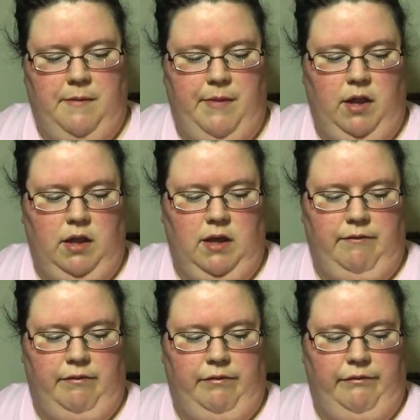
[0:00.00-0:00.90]
my belly
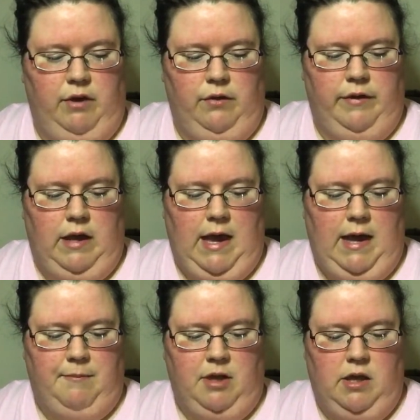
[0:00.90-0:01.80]
filled the
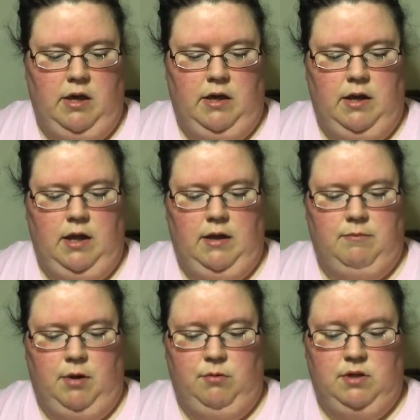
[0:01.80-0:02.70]
gap again and
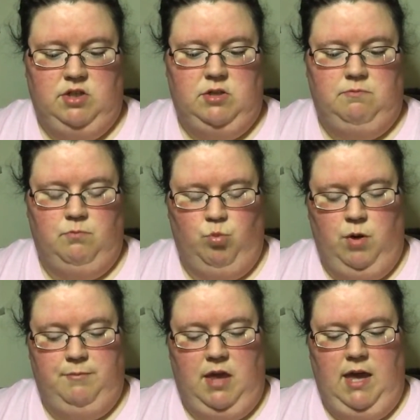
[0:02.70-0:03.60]
my
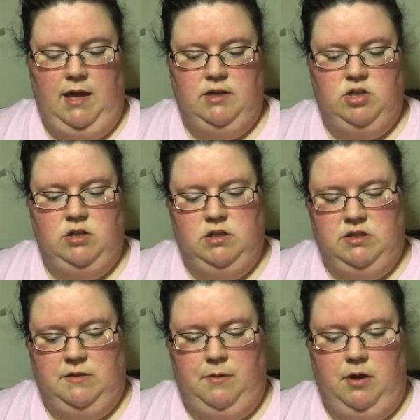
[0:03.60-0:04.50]
rib cage
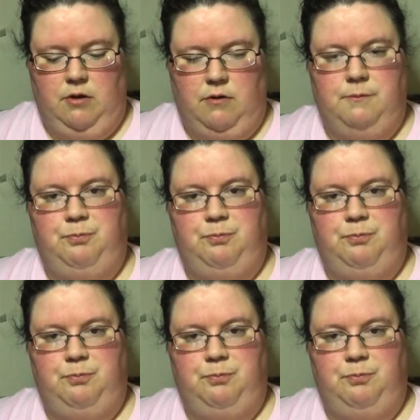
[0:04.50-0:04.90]
disappeared.